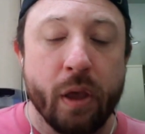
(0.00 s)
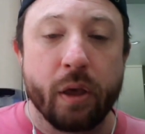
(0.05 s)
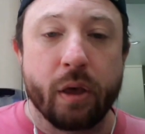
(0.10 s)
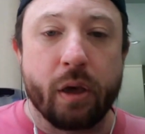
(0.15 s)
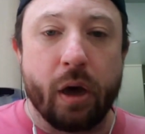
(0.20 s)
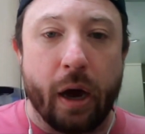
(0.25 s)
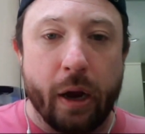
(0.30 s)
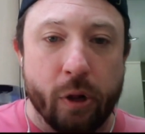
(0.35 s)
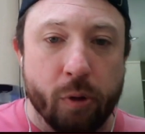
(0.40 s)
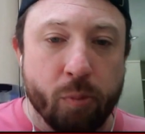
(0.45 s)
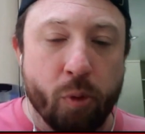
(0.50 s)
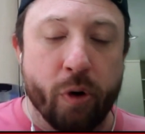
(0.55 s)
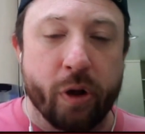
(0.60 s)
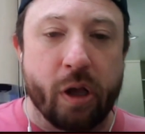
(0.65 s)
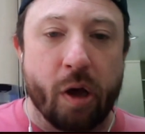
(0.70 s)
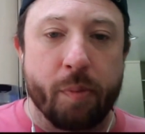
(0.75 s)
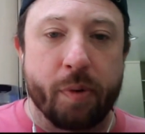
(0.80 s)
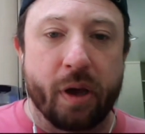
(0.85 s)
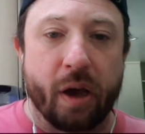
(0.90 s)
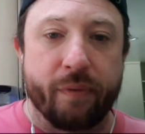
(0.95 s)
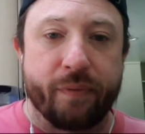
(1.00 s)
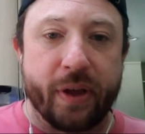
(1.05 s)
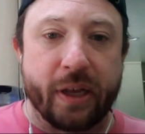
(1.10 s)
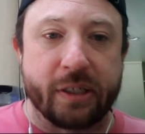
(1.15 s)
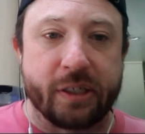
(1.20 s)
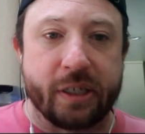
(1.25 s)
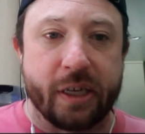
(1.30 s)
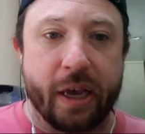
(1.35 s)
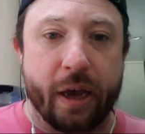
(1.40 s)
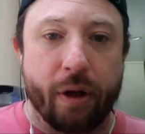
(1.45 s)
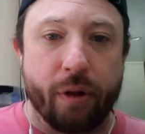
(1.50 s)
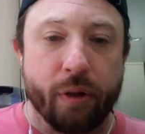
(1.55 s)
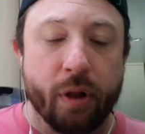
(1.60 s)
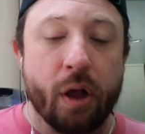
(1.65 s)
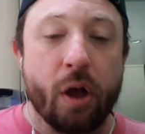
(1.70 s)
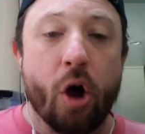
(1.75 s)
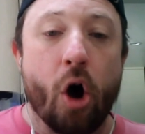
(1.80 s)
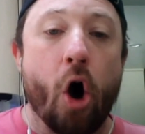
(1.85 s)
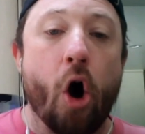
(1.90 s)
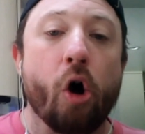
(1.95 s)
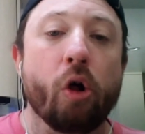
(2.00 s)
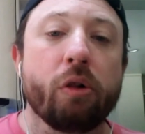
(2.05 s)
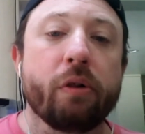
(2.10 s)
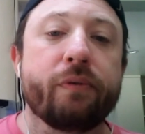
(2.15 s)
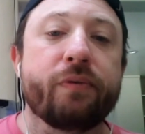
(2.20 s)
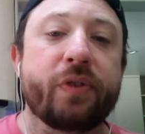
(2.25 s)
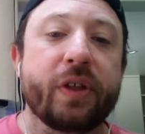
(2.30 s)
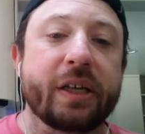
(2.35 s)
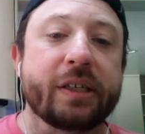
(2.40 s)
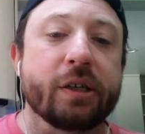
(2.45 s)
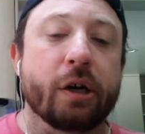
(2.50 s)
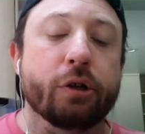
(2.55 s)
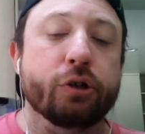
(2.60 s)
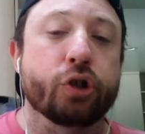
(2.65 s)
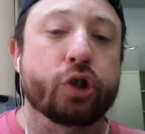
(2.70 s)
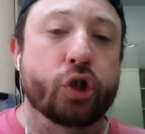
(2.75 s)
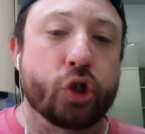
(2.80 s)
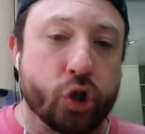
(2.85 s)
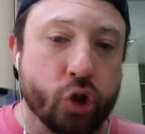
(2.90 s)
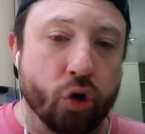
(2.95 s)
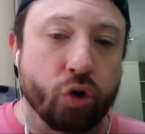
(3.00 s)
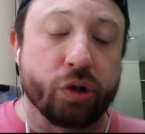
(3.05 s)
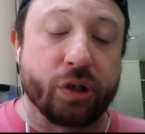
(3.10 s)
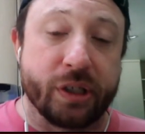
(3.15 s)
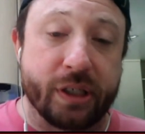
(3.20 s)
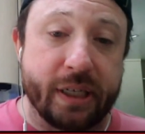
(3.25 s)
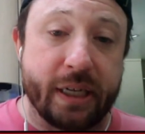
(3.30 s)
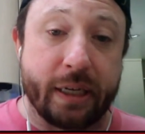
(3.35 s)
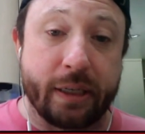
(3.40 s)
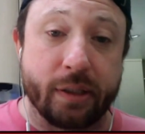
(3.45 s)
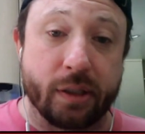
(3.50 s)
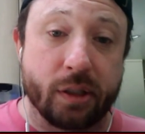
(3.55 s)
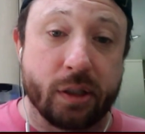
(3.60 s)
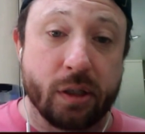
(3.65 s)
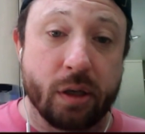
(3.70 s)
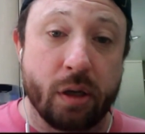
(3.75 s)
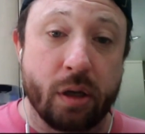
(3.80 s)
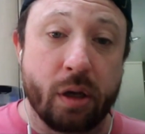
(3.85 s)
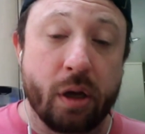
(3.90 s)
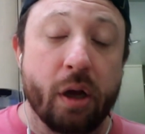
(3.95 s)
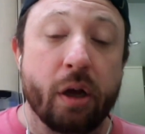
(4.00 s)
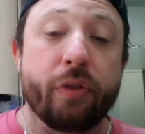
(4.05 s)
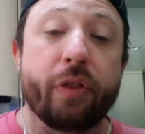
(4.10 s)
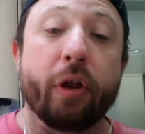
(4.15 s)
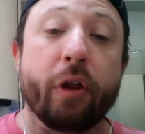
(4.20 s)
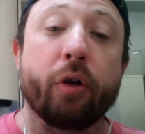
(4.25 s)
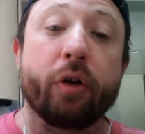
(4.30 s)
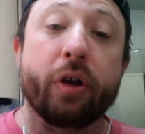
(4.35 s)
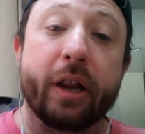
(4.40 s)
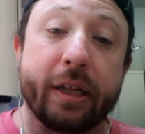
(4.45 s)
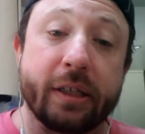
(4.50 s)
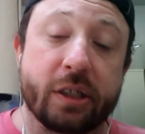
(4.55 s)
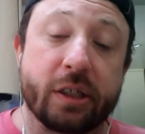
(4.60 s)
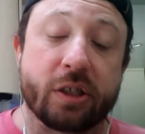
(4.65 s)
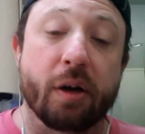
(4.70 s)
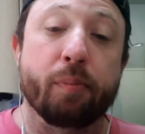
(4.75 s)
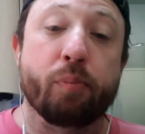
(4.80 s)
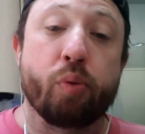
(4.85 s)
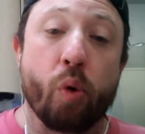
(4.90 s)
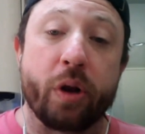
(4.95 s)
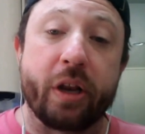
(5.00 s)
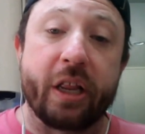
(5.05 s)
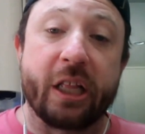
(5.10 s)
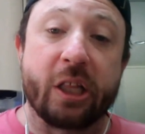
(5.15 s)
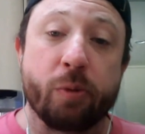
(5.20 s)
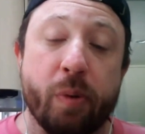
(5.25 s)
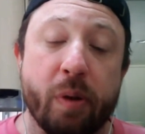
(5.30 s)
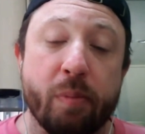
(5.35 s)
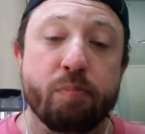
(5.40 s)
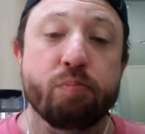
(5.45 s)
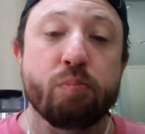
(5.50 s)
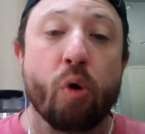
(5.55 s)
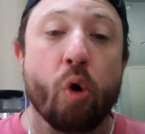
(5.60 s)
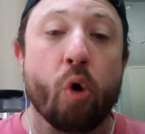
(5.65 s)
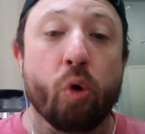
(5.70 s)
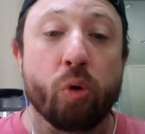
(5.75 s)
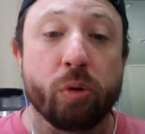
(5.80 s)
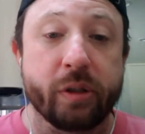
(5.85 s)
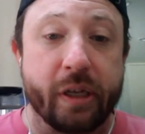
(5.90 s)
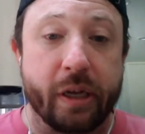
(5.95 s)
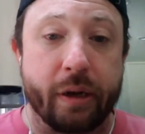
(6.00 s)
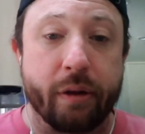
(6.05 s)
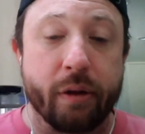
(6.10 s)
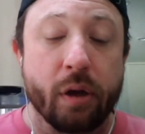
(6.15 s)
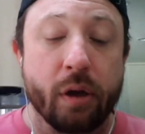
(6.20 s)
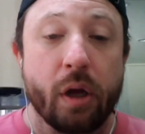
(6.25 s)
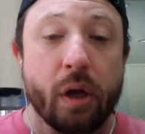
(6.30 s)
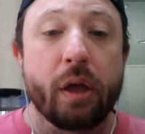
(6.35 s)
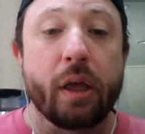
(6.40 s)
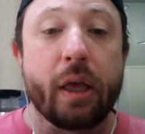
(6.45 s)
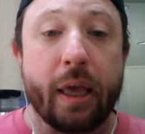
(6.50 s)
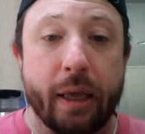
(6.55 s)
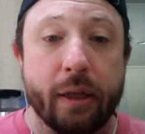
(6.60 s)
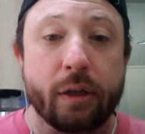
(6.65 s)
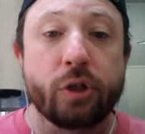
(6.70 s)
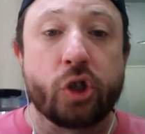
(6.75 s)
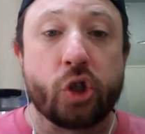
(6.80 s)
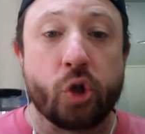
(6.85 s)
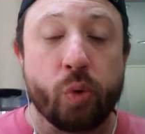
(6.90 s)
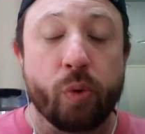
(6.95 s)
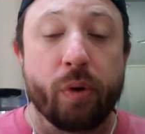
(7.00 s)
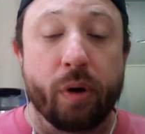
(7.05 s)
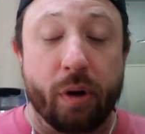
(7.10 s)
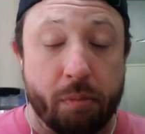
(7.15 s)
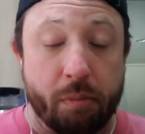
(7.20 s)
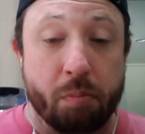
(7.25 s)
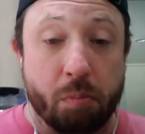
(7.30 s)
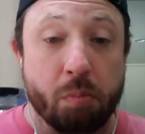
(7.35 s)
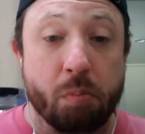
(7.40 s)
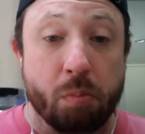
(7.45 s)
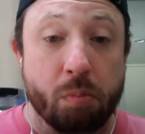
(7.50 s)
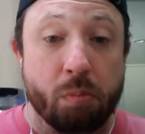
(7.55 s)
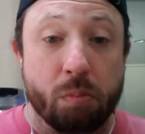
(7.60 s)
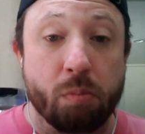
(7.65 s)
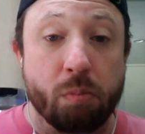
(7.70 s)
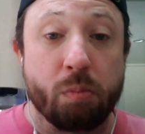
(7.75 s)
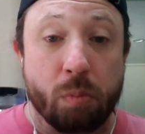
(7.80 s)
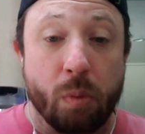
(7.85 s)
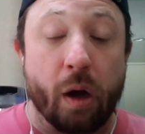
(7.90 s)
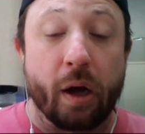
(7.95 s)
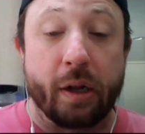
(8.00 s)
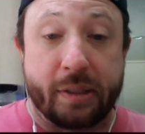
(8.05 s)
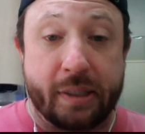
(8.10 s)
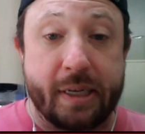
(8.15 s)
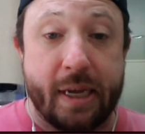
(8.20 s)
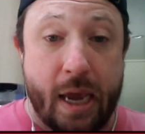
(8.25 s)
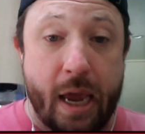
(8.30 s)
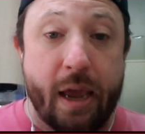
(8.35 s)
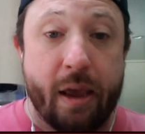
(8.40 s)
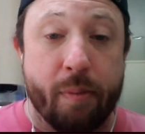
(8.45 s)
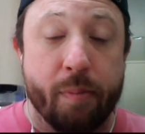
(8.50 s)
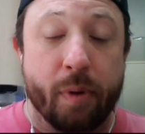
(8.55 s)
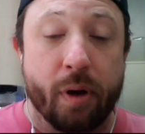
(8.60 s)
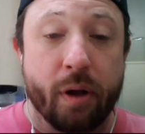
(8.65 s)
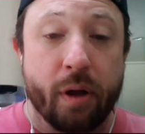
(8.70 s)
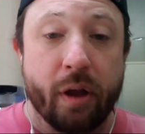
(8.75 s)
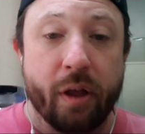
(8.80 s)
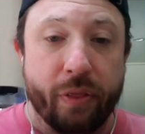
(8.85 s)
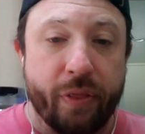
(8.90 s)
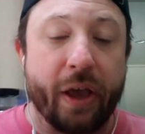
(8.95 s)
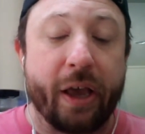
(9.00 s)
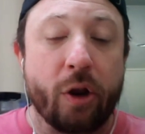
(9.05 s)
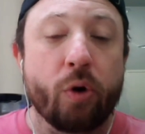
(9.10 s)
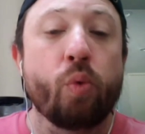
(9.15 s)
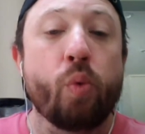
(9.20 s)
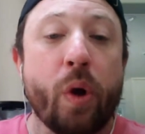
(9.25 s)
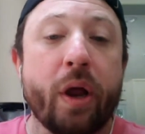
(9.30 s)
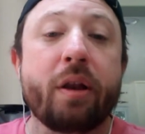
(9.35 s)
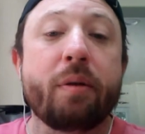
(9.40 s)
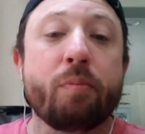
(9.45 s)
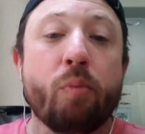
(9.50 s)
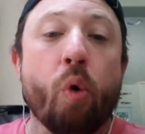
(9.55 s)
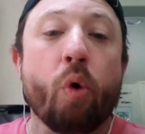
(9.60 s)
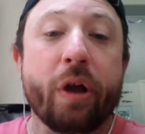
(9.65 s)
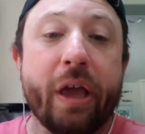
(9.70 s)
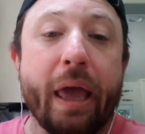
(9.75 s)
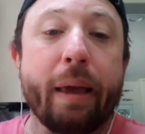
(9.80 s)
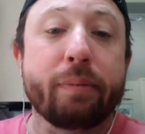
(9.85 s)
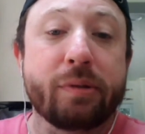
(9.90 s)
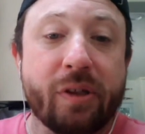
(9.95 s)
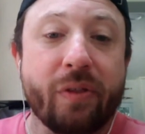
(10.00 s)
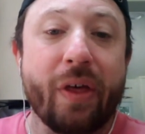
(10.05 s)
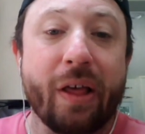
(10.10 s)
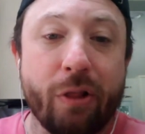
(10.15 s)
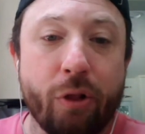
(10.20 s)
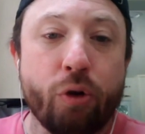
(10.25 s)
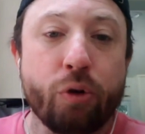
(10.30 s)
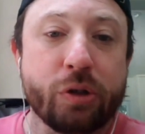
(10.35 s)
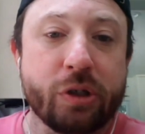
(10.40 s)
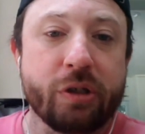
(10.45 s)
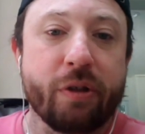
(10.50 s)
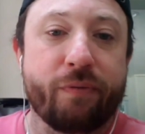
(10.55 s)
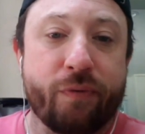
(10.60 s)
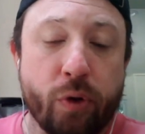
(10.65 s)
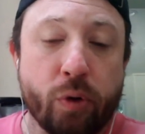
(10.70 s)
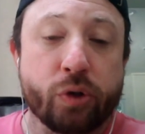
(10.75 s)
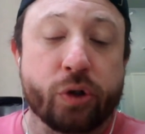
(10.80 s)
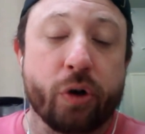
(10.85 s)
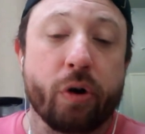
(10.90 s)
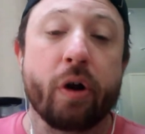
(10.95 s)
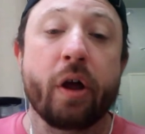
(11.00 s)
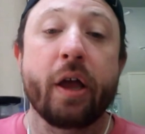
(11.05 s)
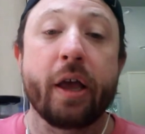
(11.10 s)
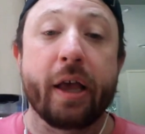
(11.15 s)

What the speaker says: Kyler Murray coming off ACL. All of these uncertainties that are going to at some point need to be molded into a team that can win more games than they lose in the future.